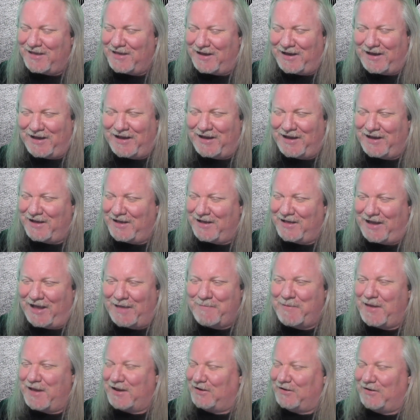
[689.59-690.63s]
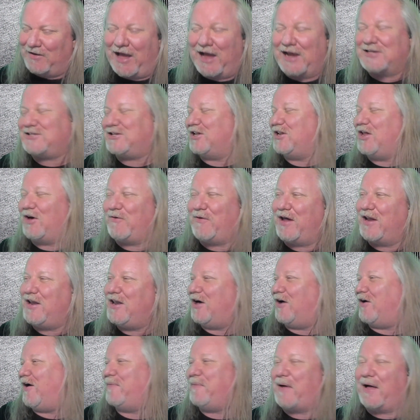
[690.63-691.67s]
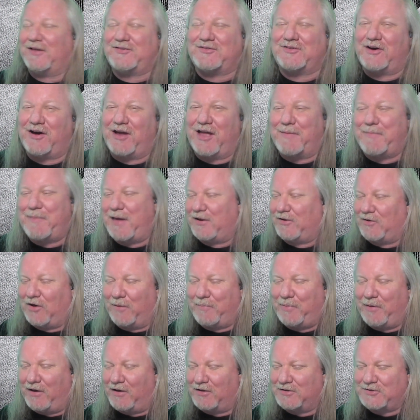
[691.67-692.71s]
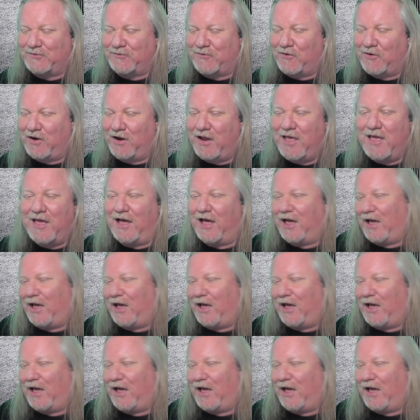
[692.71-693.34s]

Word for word: Uh, I make no, actually, you know what? No, I'm not sorry. I make no apology for it.